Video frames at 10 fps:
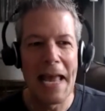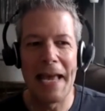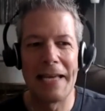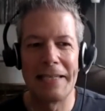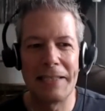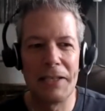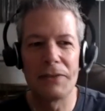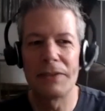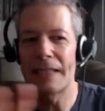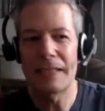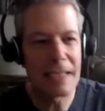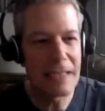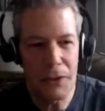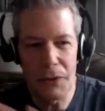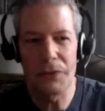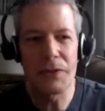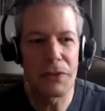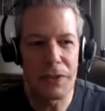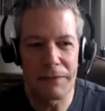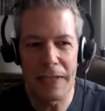and you know like that, that whole
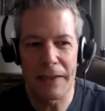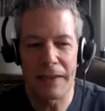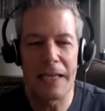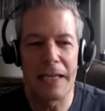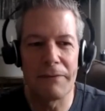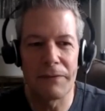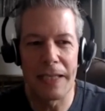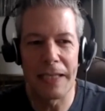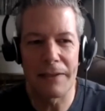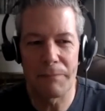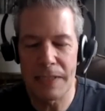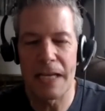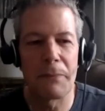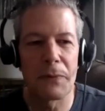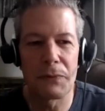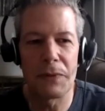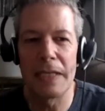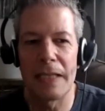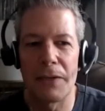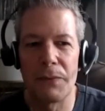sort of like thing of like step three
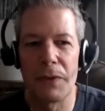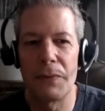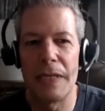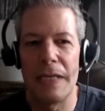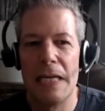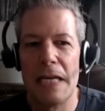like where we